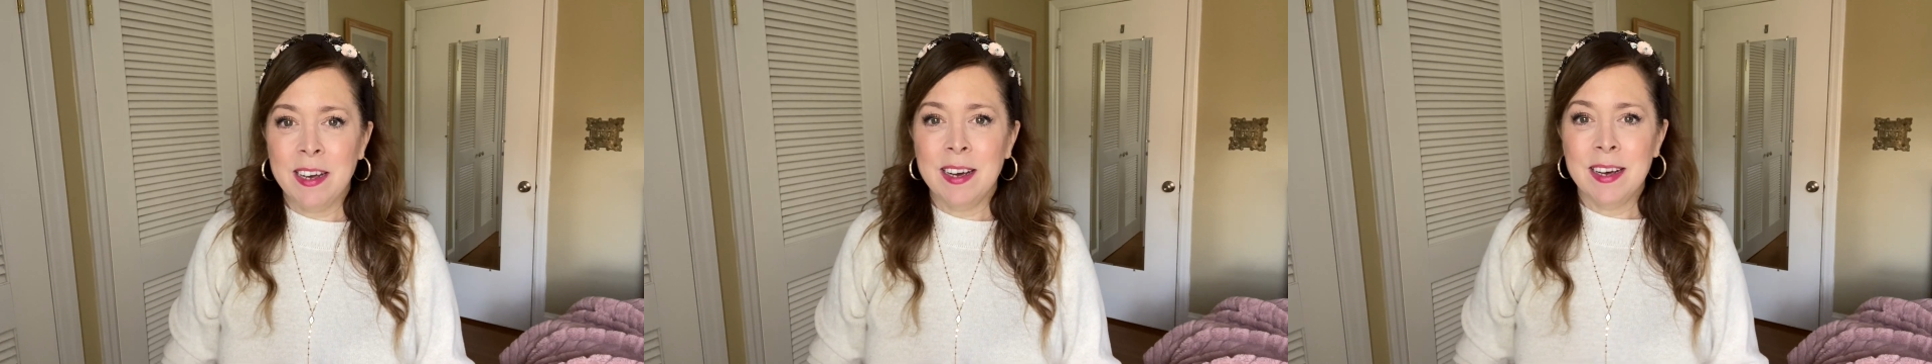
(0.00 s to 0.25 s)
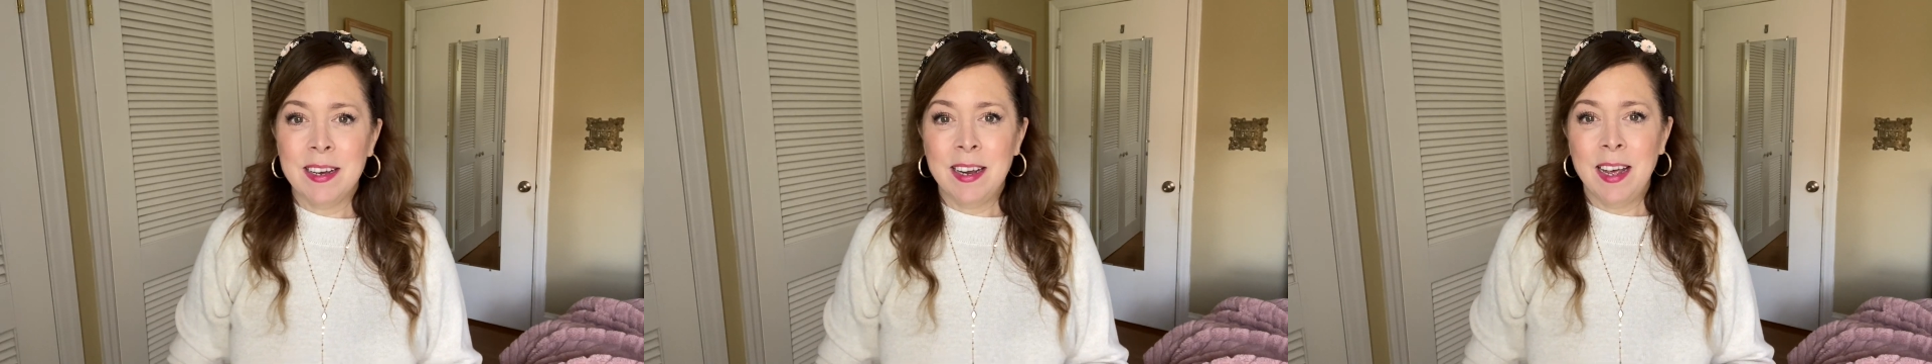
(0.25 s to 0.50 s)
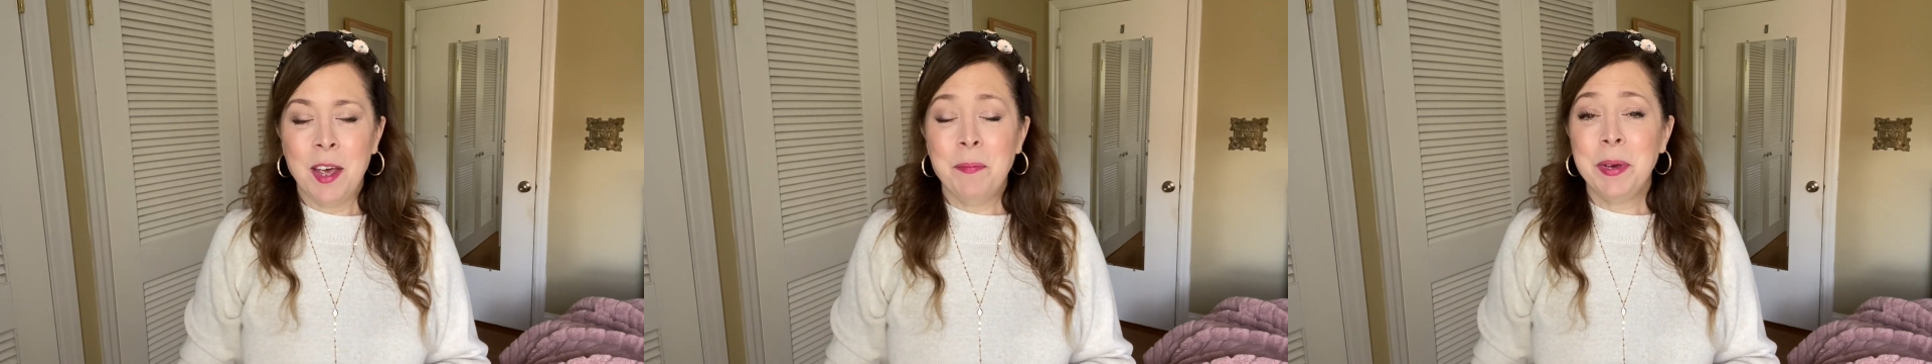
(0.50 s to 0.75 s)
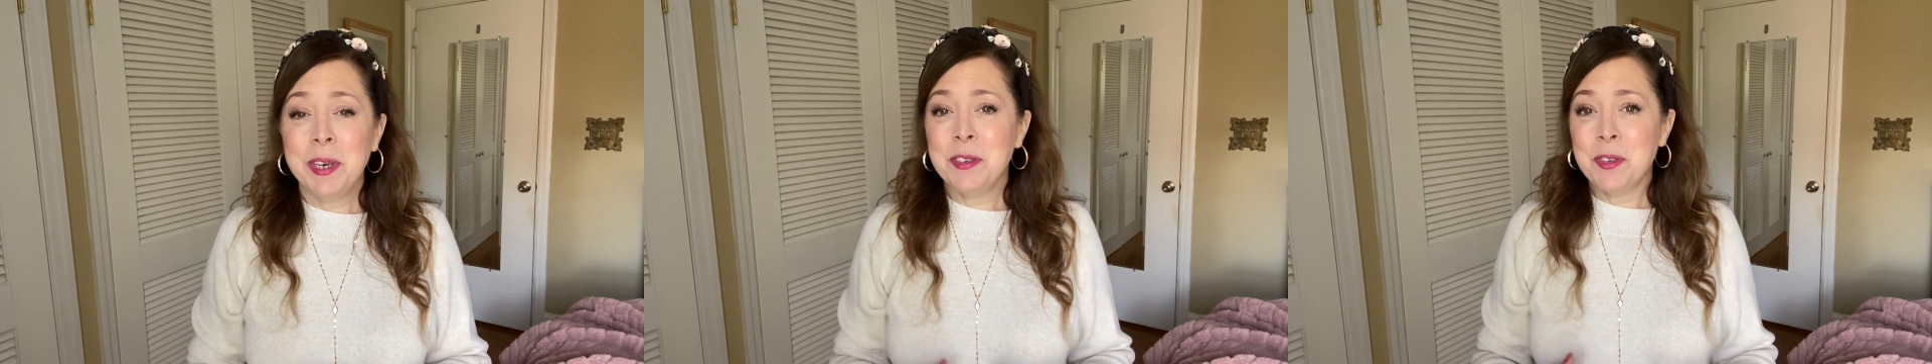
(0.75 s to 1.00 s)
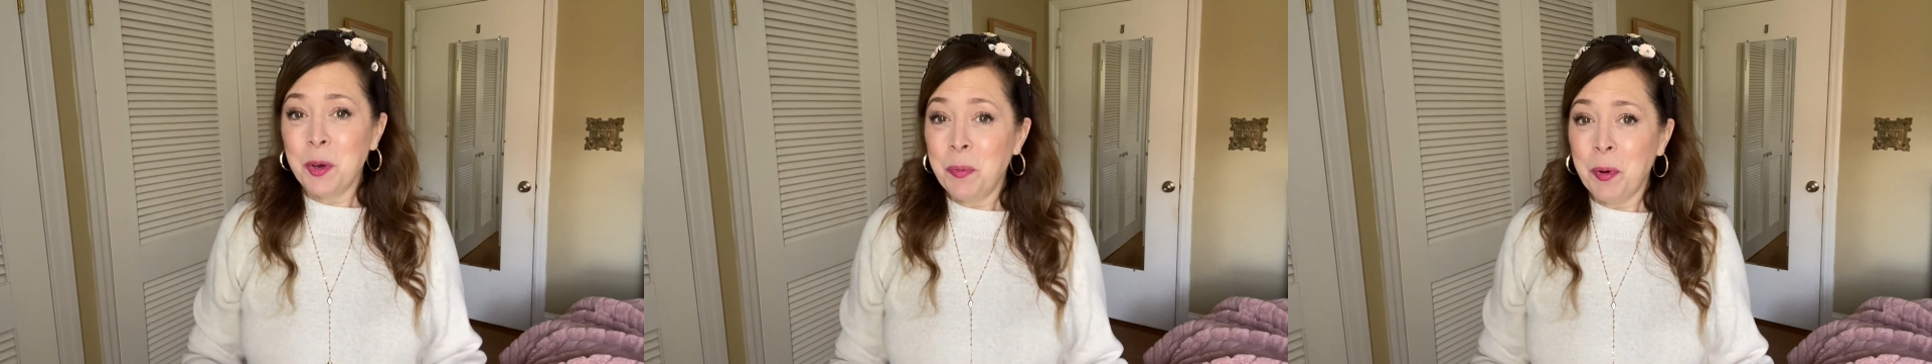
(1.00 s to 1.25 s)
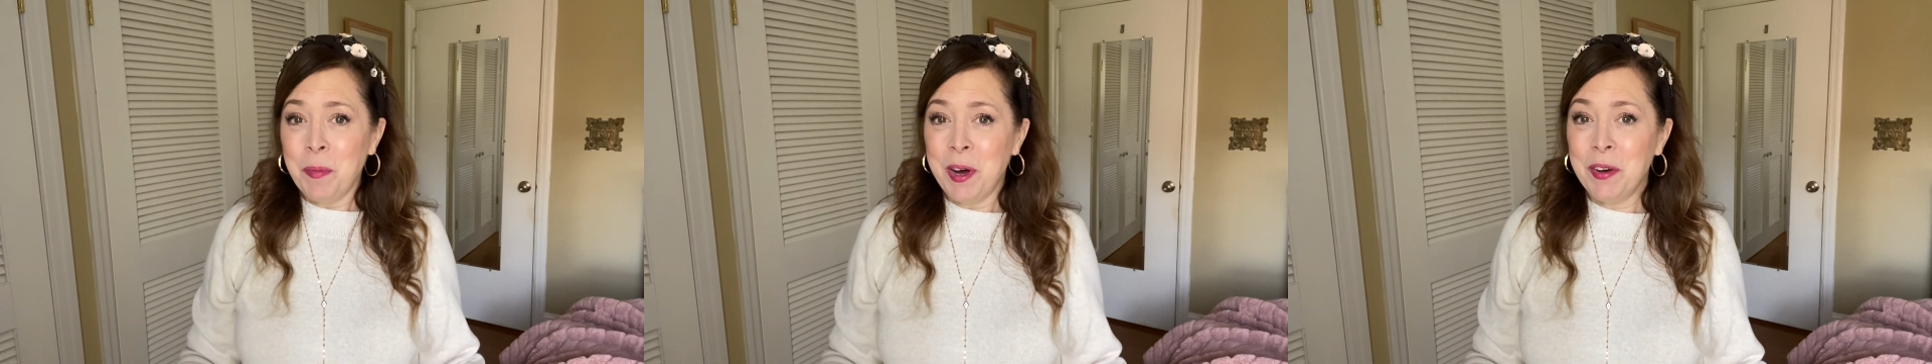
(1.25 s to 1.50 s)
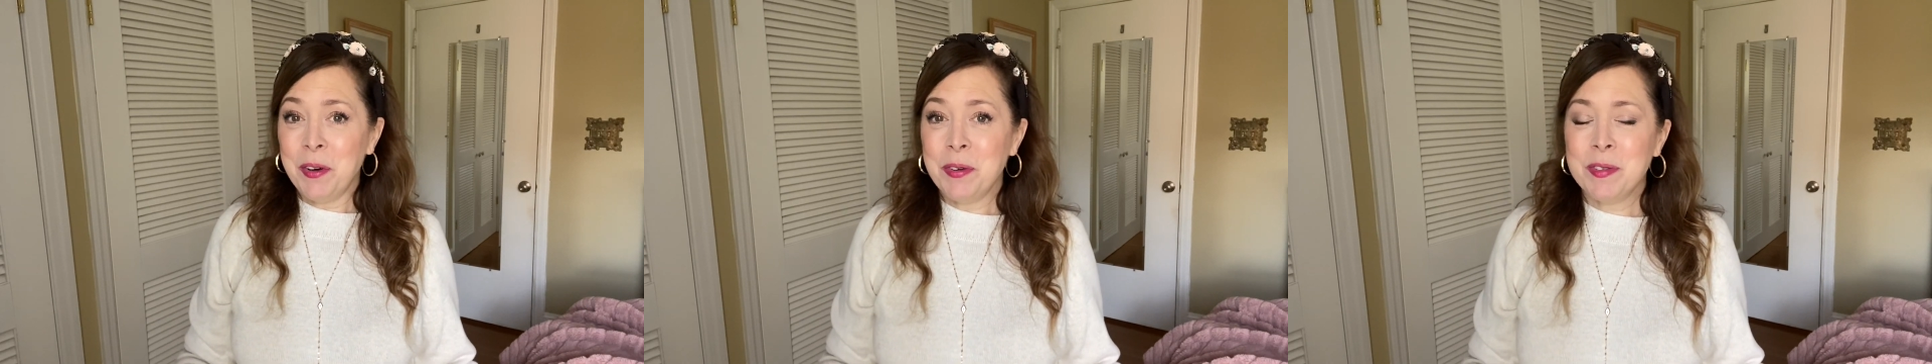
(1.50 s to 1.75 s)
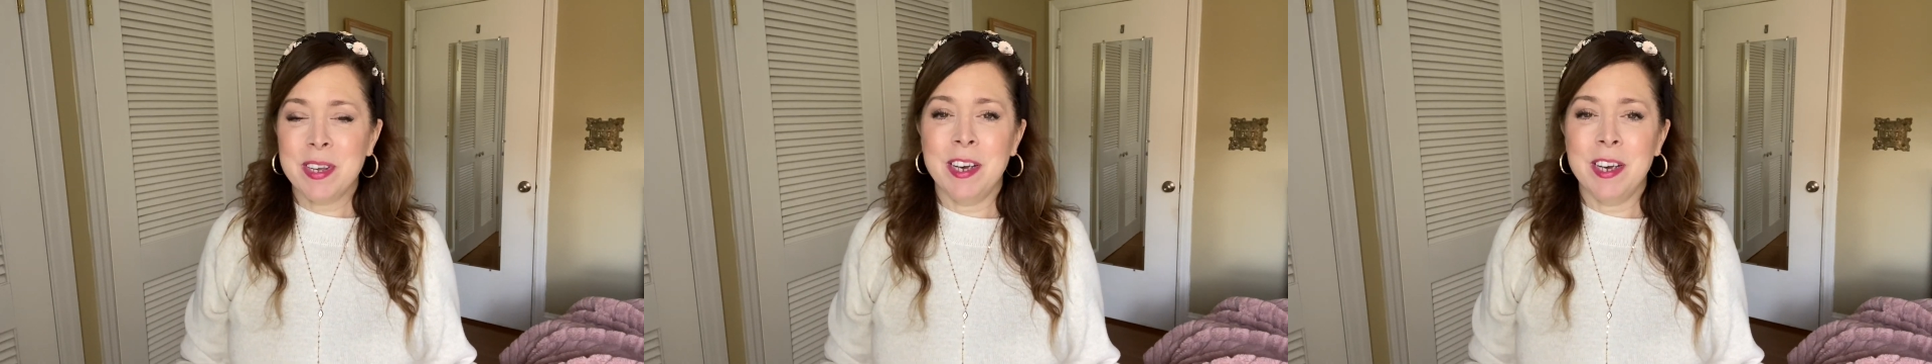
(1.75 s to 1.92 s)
in and be supermodels